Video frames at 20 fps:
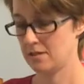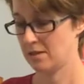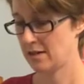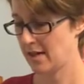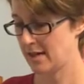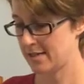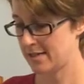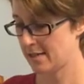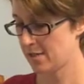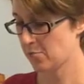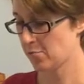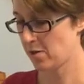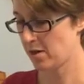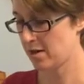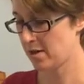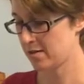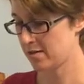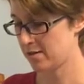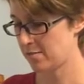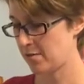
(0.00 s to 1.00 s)
I did
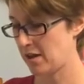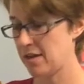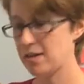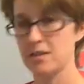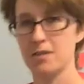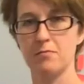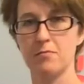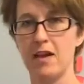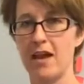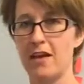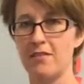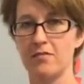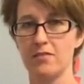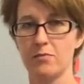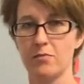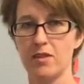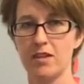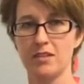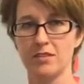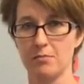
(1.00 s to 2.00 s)
write some, I did have
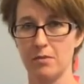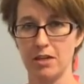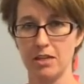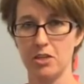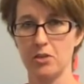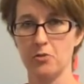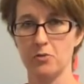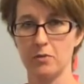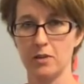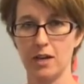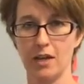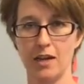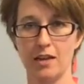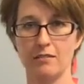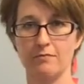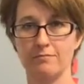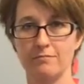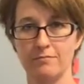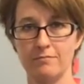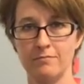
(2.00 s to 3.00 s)
some things in my queue that
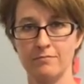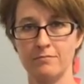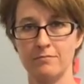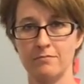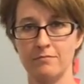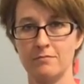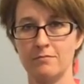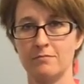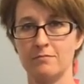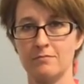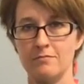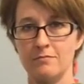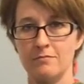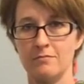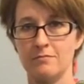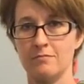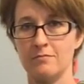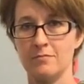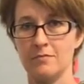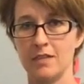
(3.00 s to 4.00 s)
I
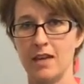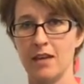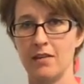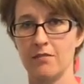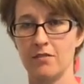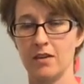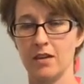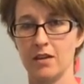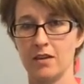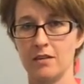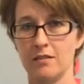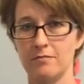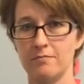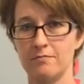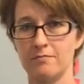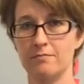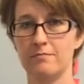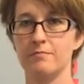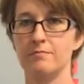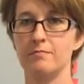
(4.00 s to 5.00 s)
have uh,
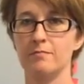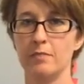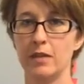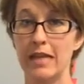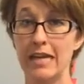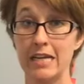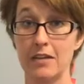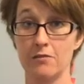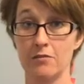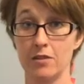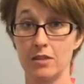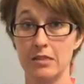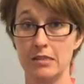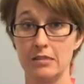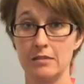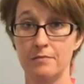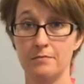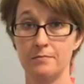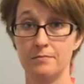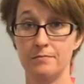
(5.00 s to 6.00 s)
planned for
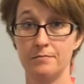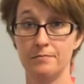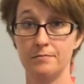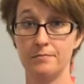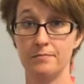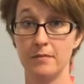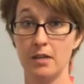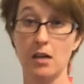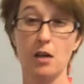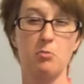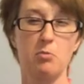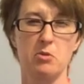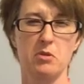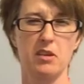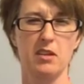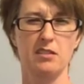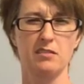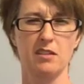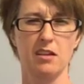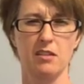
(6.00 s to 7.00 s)
this. A couple
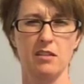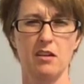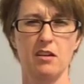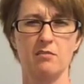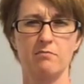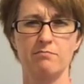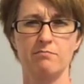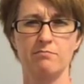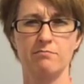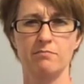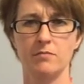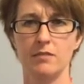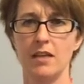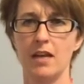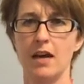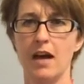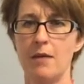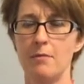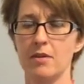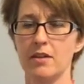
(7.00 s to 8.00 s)
things I thought.
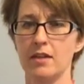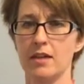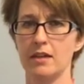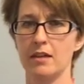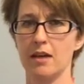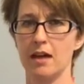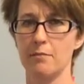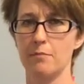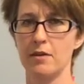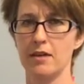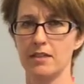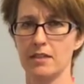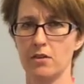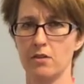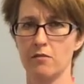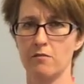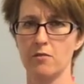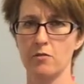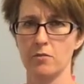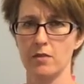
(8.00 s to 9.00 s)
Now I mean like I picked out
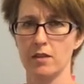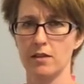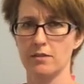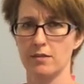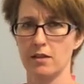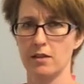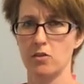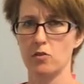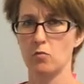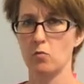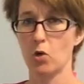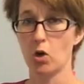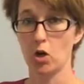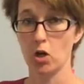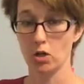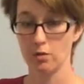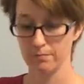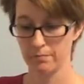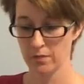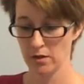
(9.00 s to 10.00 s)
a few things that could
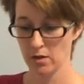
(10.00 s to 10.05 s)
work.